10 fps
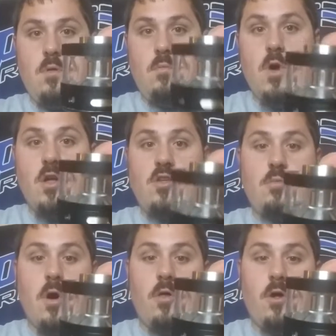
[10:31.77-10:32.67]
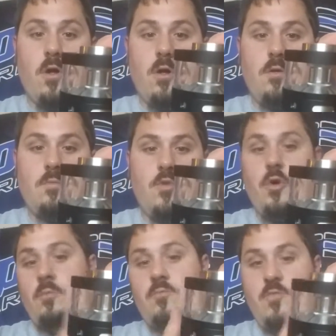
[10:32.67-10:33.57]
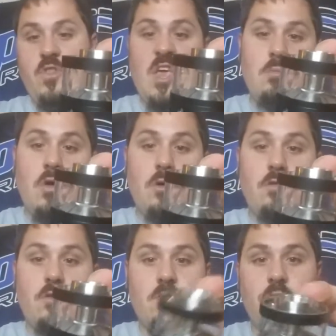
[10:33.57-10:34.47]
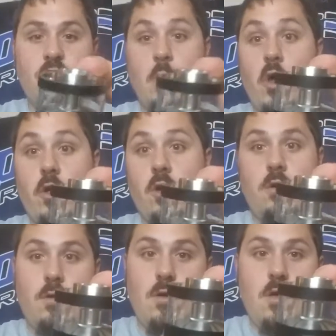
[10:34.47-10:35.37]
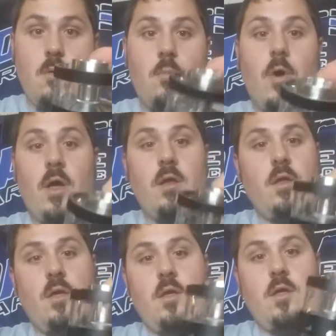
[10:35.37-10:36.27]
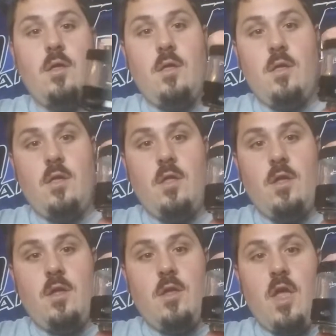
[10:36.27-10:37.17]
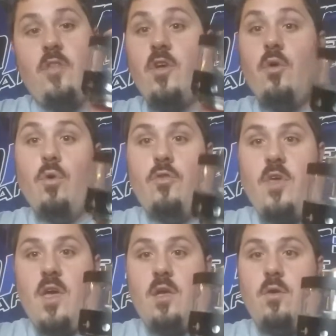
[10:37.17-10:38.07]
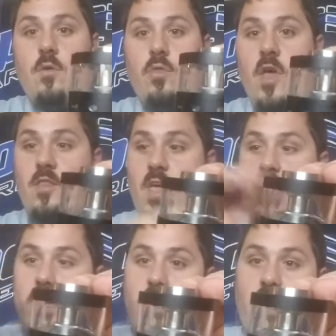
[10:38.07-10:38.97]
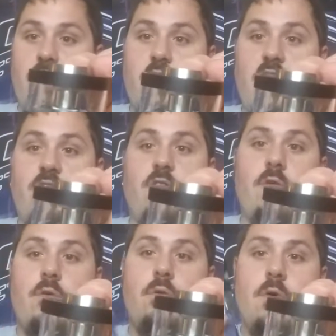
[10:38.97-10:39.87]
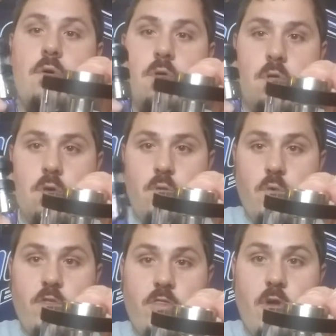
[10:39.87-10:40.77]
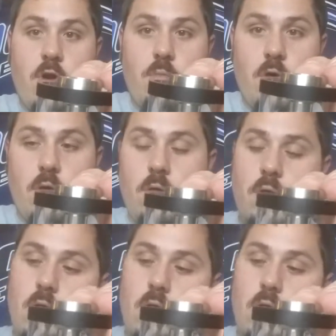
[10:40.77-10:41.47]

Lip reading: Much smaller. Well, 10 mils smaller. But, and the cool thing, like they stayed true with the 30 mil.